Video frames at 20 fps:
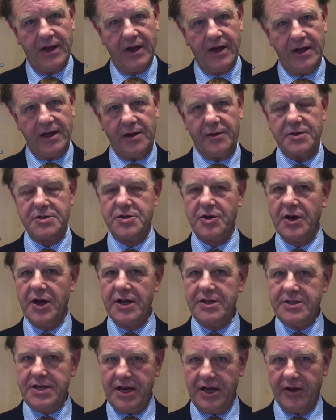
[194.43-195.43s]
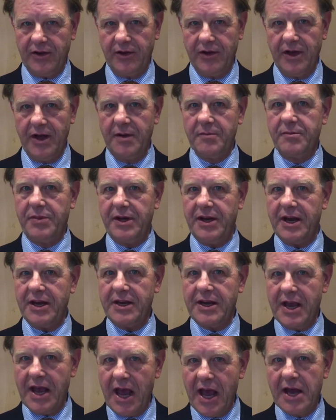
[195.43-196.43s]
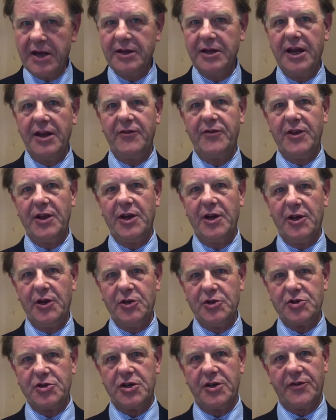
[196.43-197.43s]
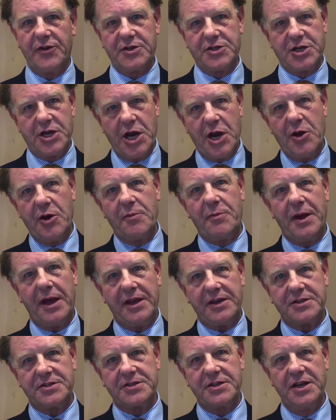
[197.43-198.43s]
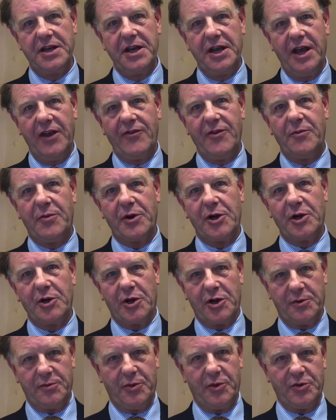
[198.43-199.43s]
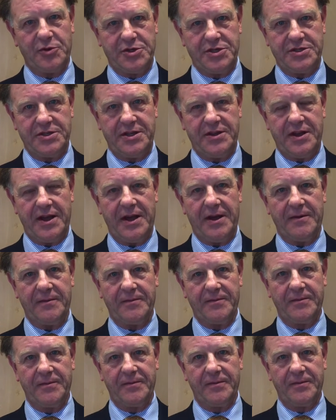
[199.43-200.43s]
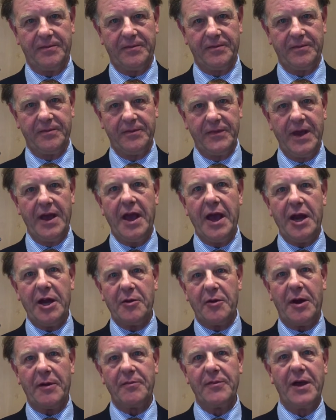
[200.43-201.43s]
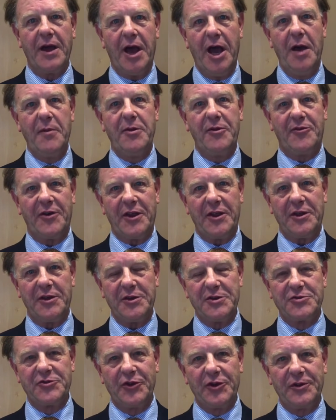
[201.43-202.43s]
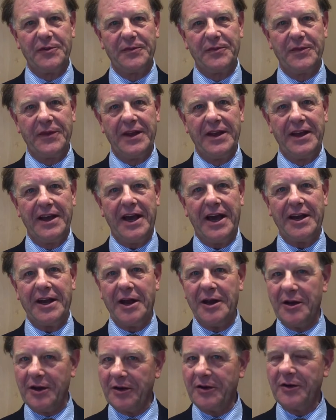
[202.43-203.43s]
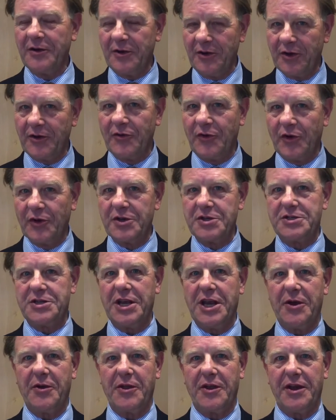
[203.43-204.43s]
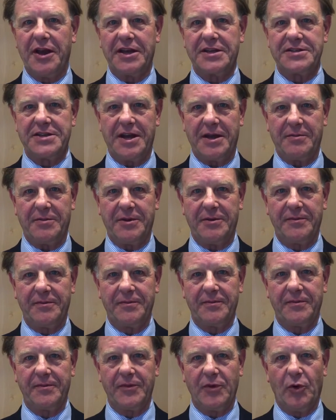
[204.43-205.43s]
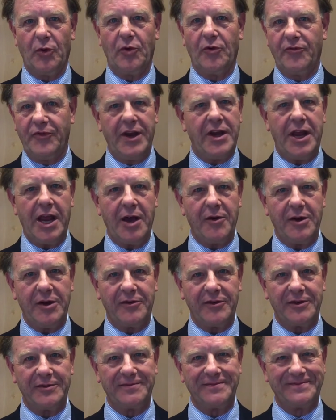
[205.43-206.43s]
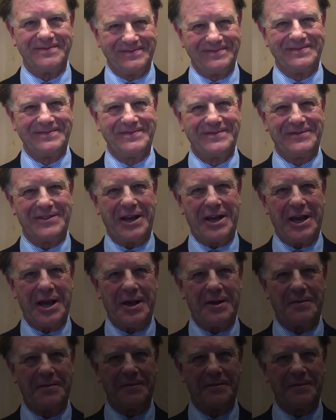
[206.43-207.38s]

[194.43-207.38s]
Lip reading: Now, it's not ideal, but it can give the illusion of a slower pace if you put a lot of pauses in there. Anyway, I hope you found that useful, and I look forward to seeing you on the next tape, or video even. Take care.